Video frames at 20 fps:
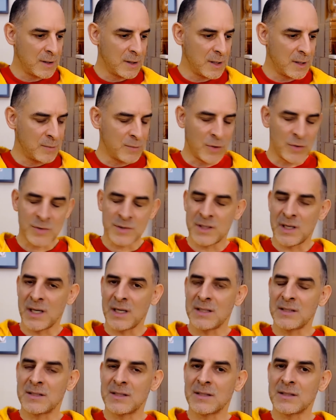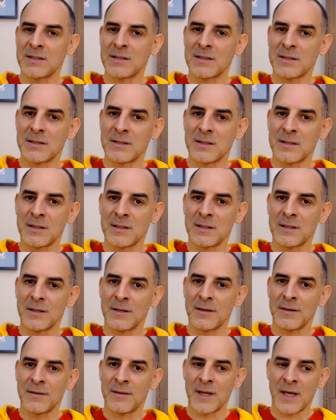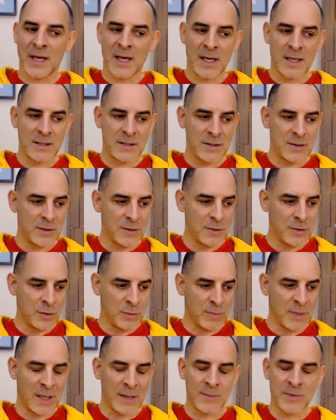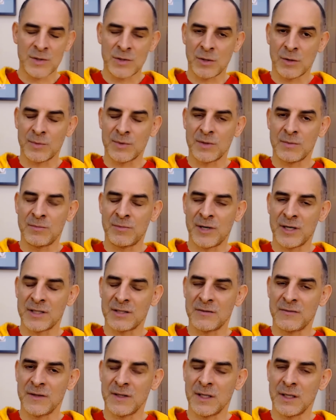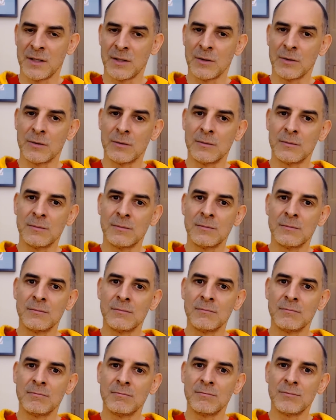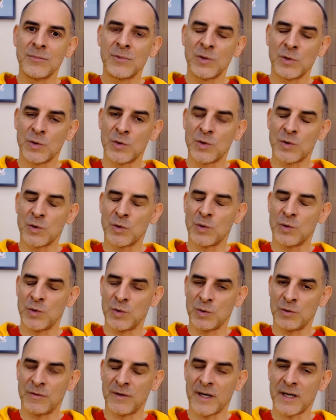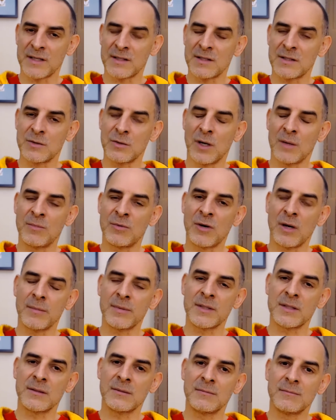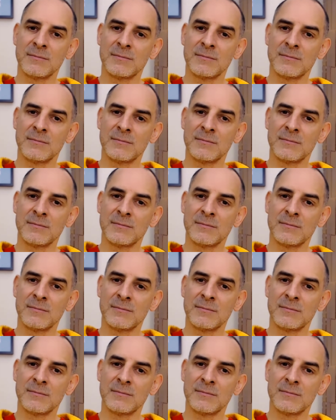in most cases, that your mom stopped breastfeeding you too soon, too fast, too abrupt.